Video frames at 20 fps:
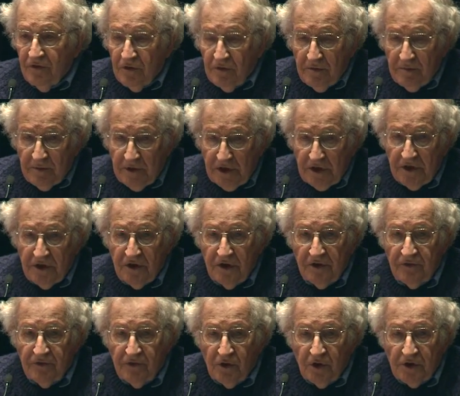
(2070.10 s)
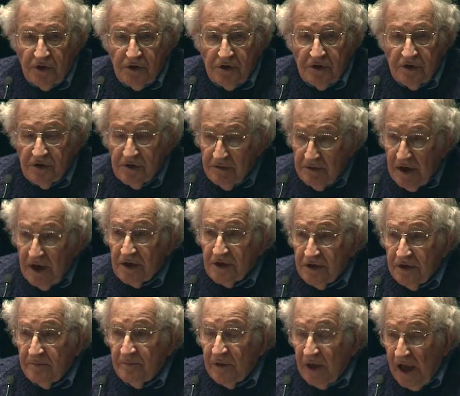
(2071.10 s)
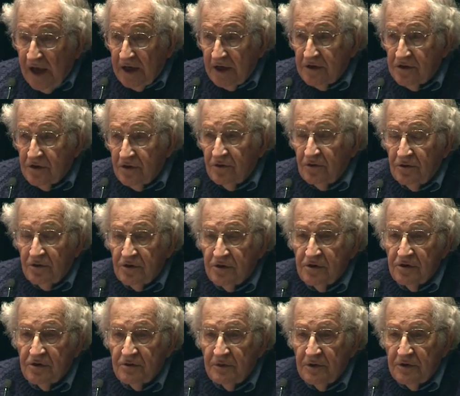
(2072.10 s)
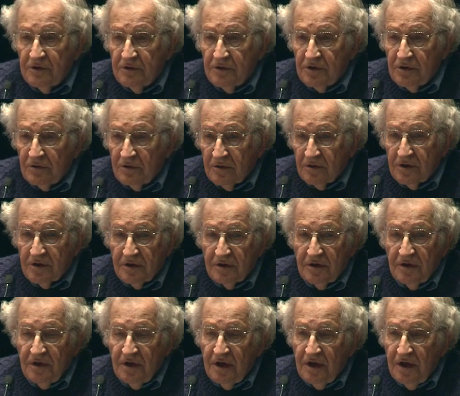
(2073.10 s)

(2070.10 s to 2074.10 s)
military forces, actually black soldiers, which was crucial,